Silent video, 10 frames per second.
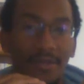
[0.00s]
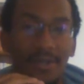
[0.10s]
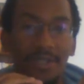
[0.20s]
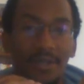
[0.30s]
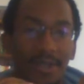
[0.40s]

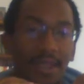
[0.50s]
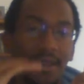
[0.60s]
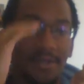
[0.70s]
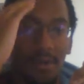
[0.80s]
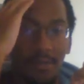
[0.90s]
Eventually
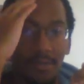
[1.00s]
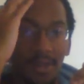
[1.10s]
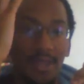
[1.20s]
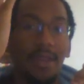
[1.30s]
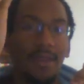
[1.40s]
Kenny started
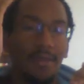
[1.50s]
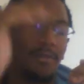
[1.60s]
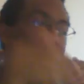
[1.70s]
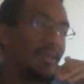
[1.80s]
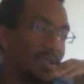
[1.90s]
bleeding
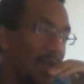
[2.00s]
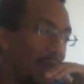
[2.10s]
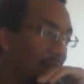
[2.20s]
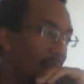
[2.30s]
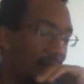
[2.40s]
from his head.